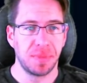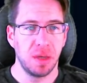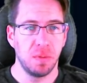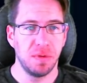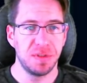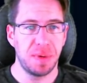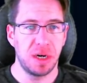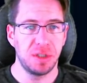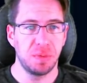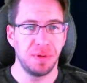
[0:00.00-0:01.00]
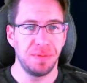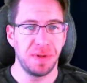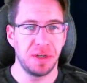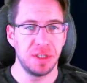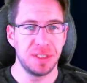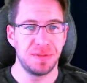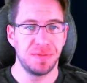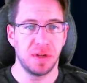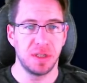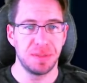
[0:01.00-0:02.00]
Wolves perish when Fenris
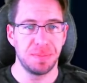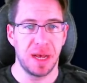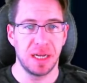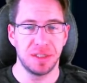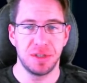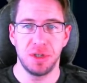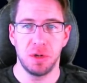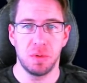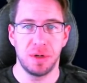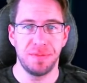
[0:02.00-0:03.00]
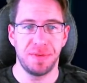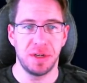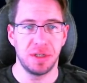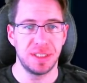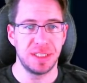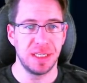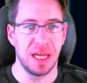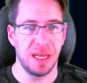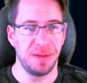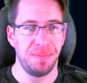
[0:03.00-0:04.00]
falls in battle, so you don't want Fenris to
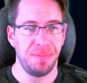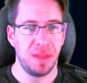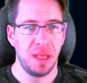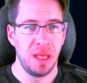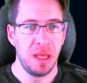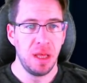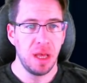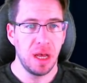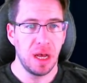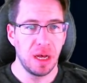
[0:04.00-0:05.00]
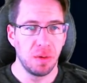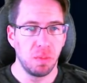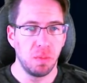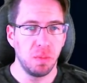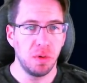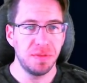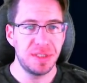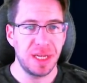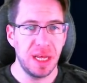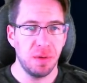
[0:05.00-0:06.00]
die. Wolves
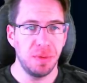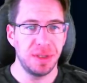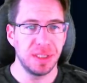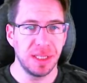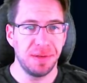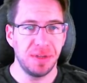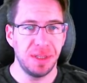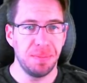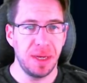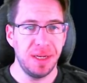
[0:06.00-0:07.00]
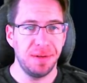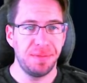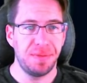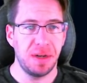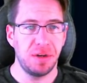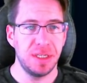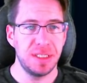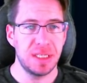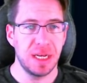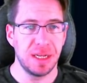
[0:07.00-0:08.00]
scale with the level and might of
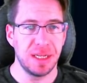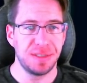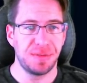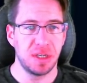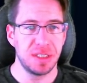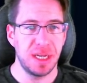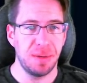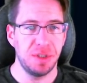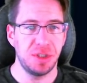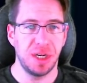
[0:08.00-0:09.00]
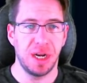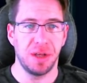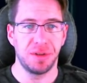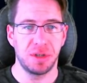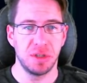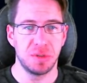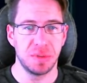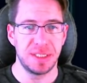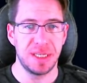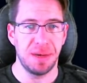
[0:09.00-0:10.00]
Fenris. As far as damage, their health goes
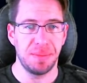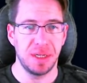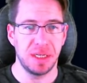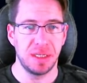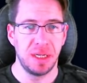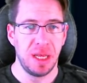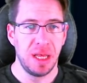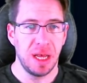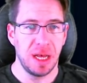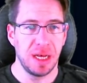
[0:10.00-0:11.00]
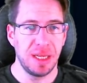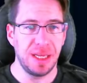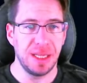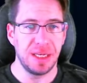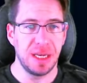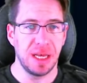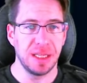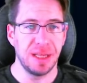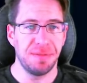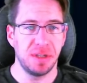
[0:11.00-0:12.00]
with stamina and
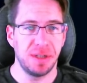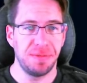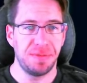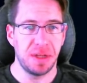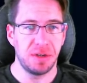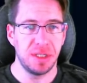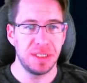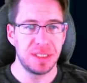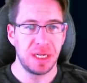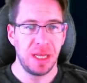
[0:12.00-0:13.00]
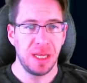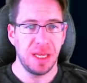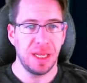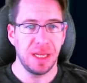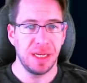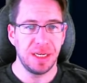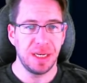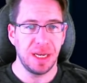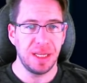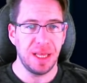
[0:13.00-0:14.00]
level of Fenris.
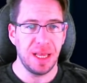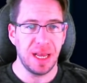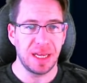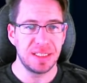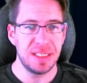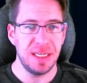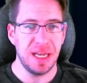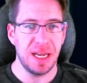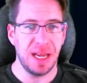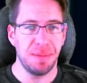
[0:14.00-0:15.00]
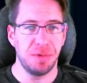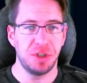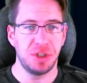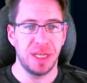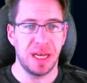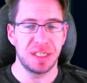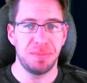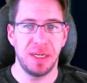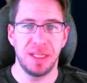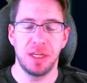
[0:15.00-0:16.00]
And they exceed at ambush attacks,
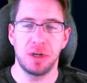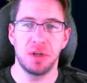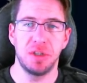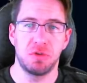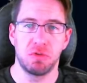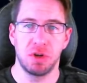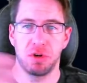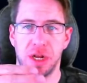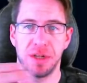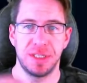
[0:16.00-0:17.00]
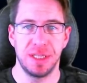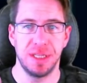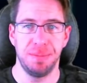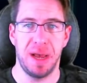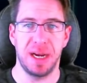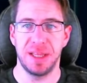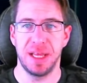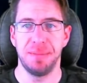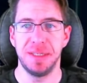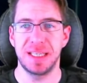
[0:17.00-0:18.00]
meaning they're going to run around to the back of the
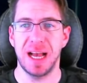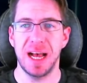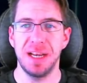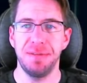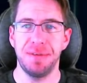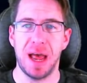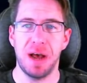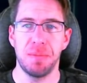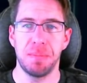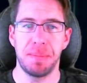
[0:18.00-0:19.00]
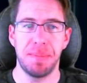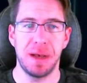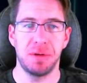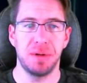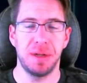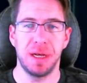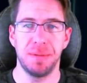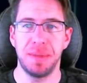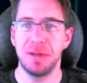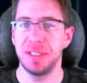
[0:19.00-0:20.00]
enemies, kind of how
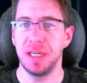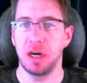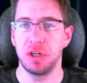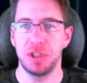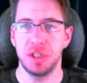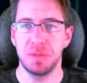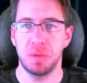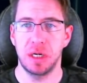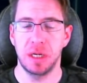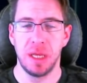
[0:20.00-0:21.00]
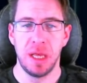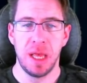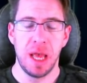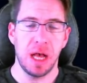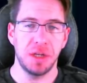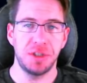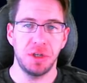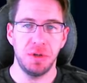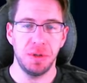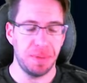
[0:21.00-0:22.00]
mounted archers work. I'll show
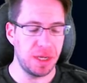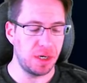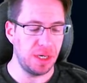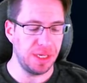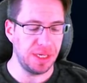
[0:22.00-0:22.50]
you it better in